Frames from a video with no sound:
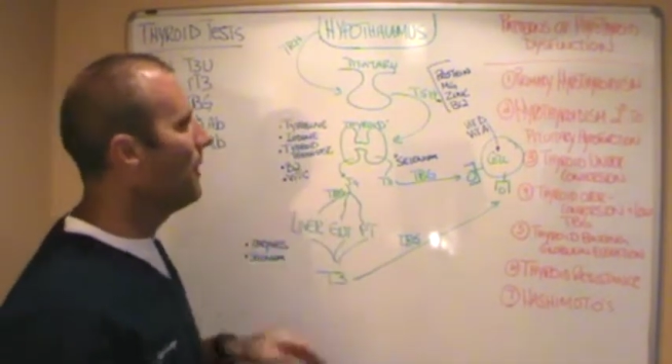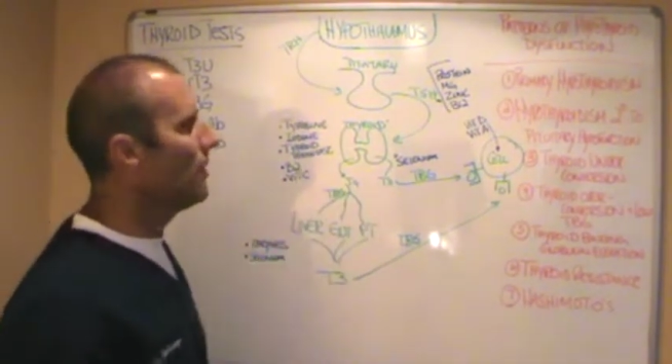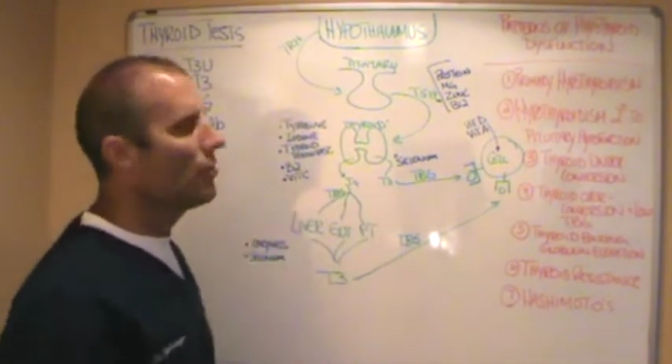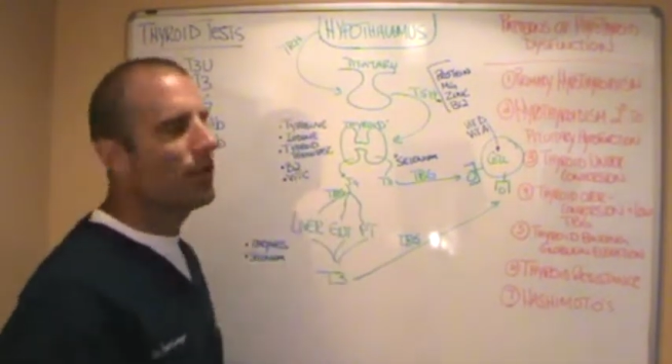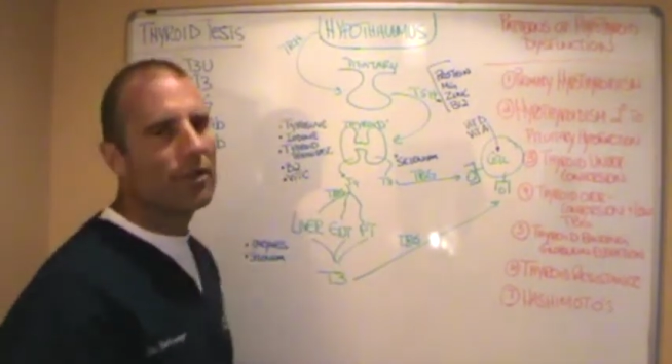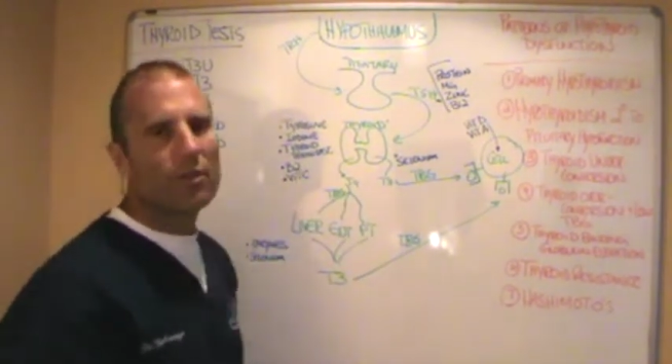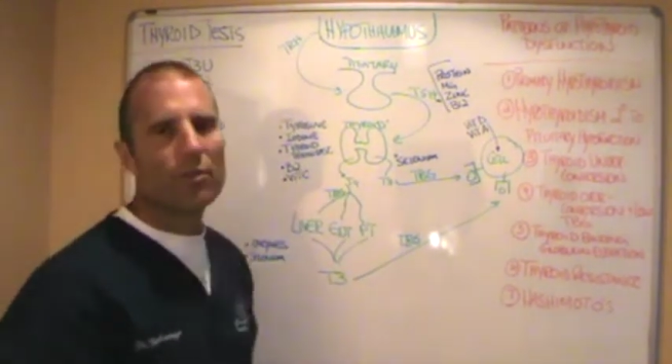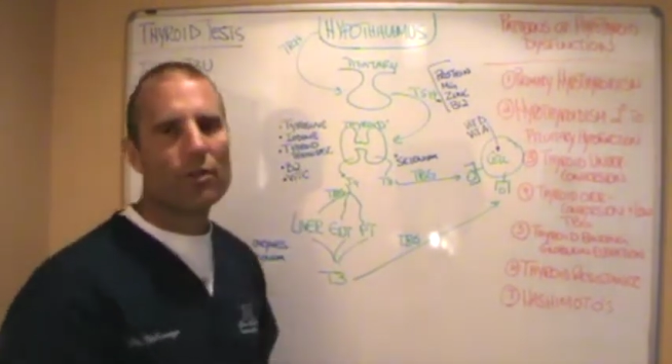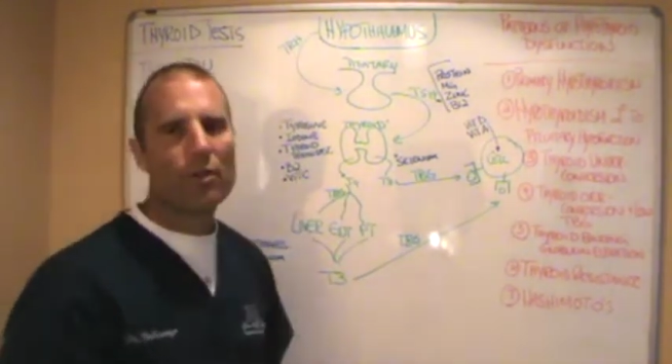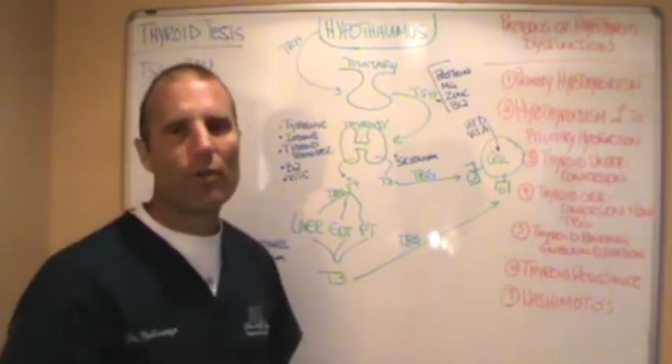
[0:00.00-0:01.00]
picture as to
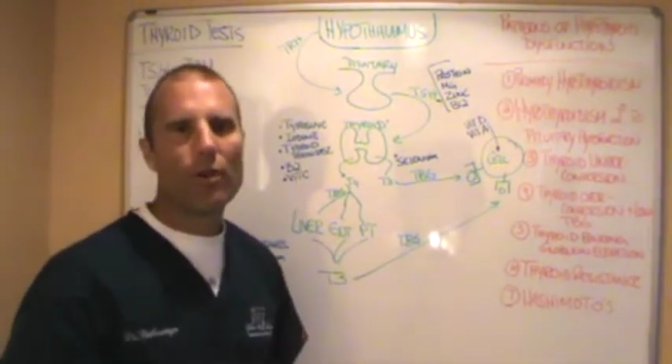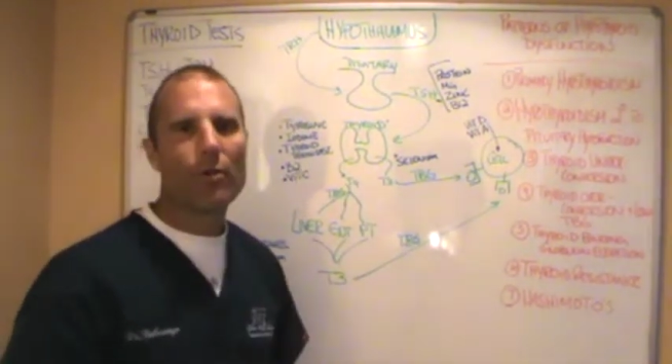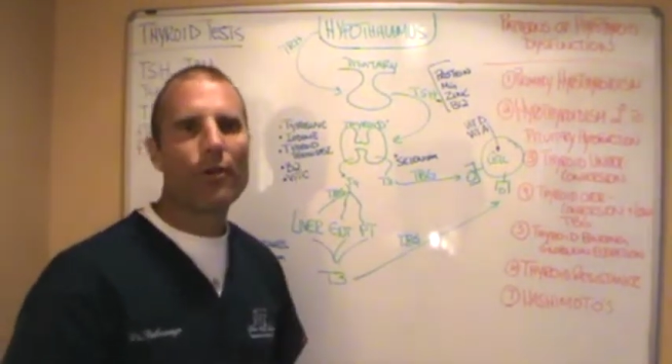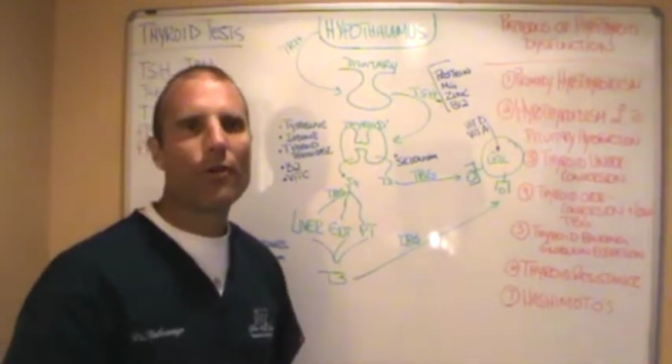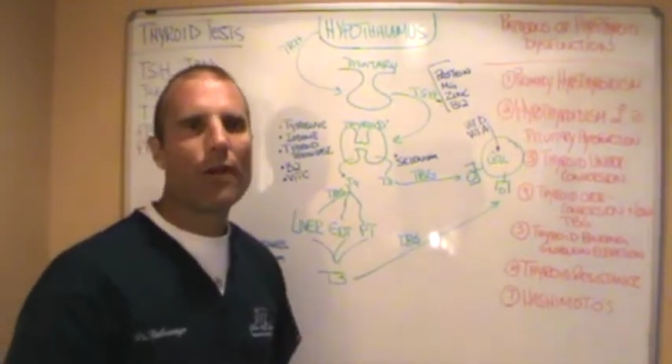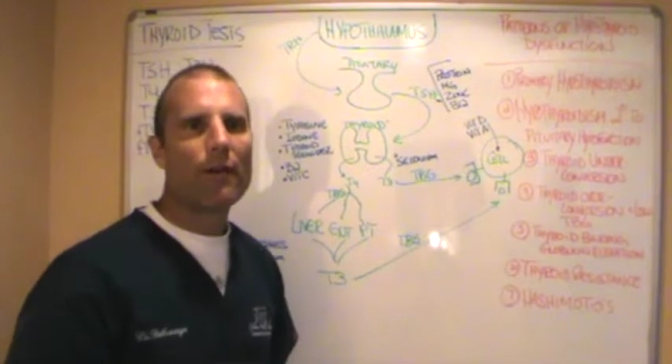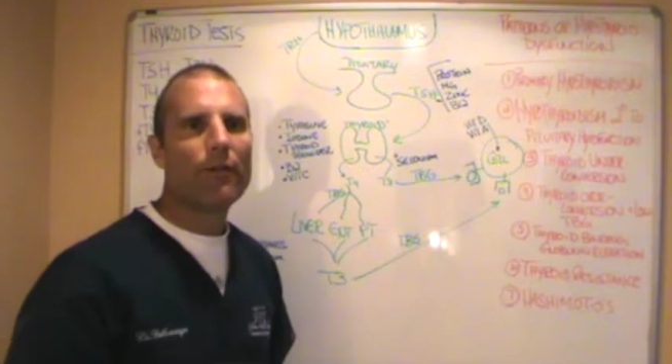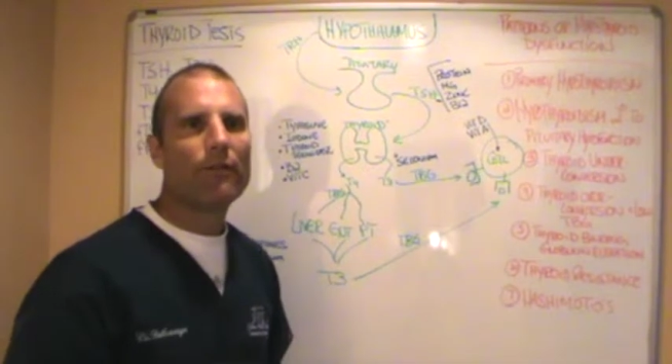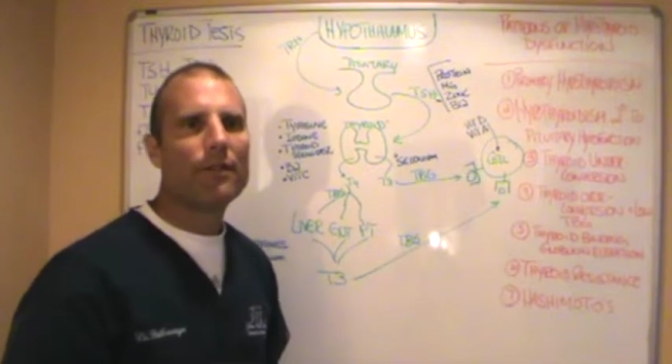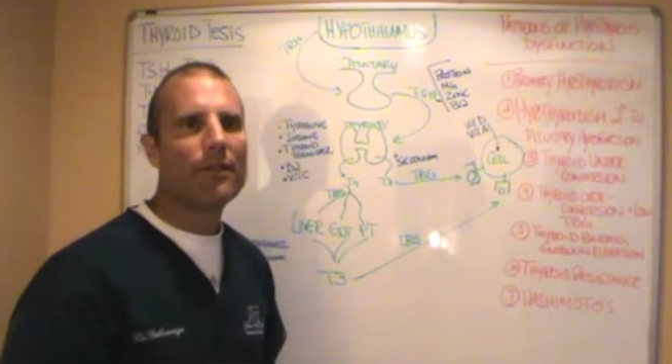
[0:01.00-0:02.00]
what's going on with our
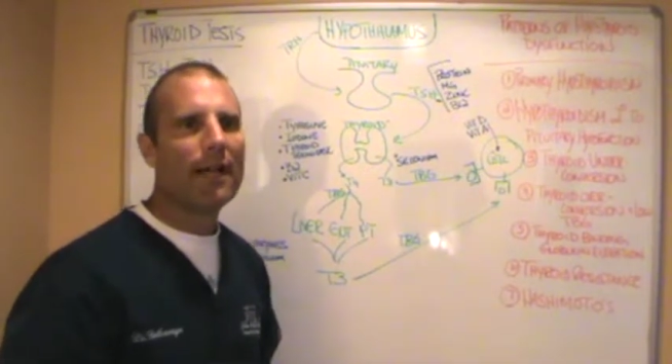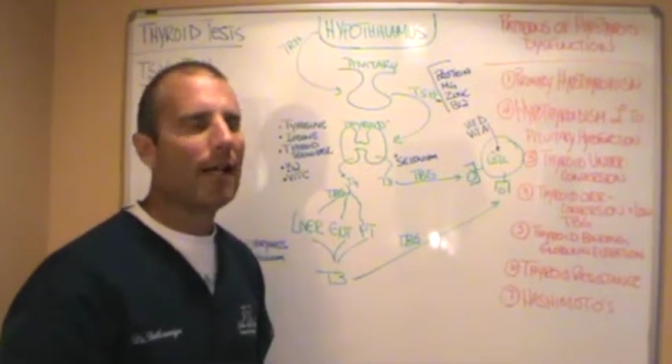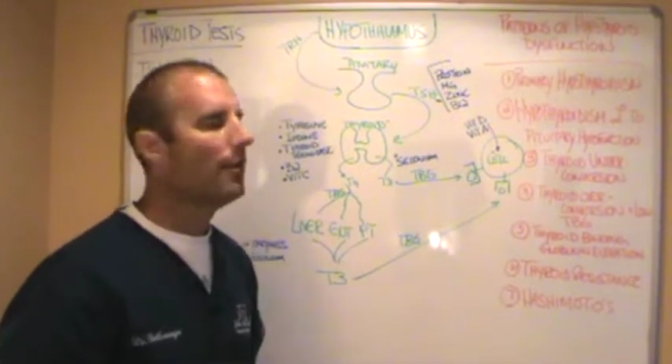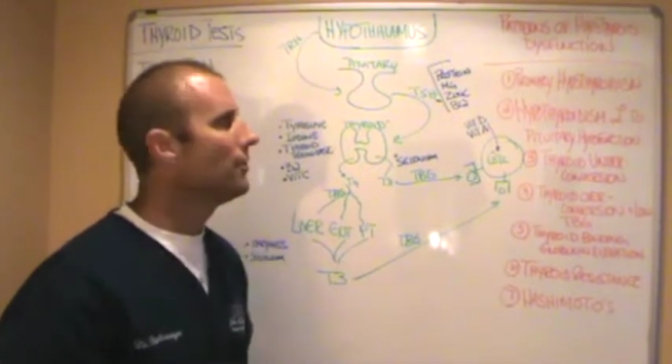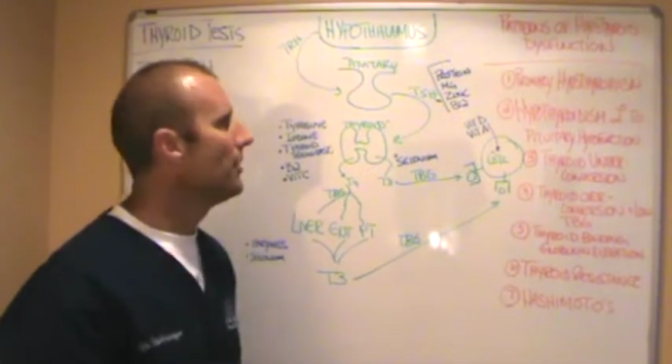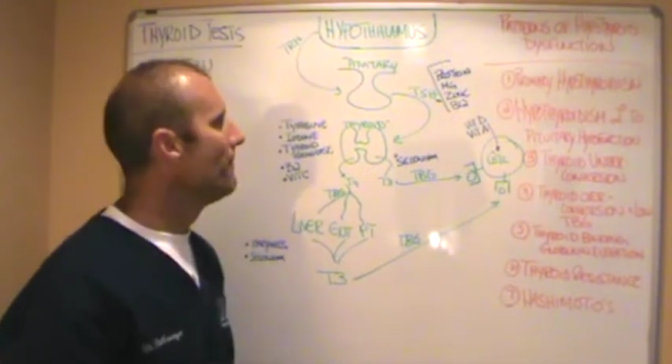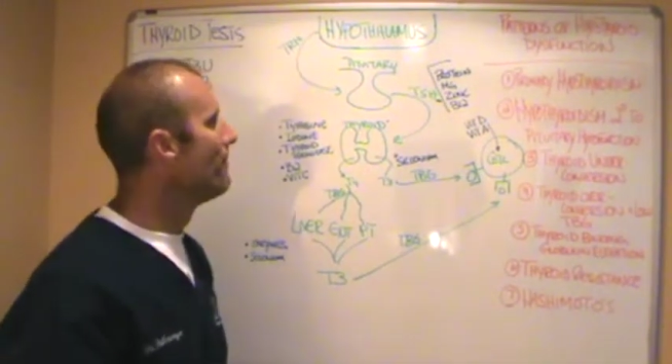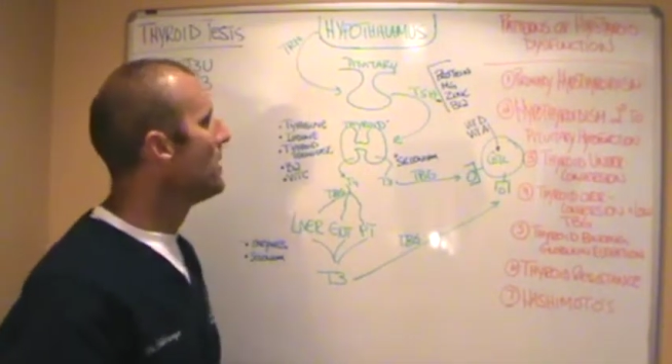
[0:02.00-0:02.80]
thyroid physiology.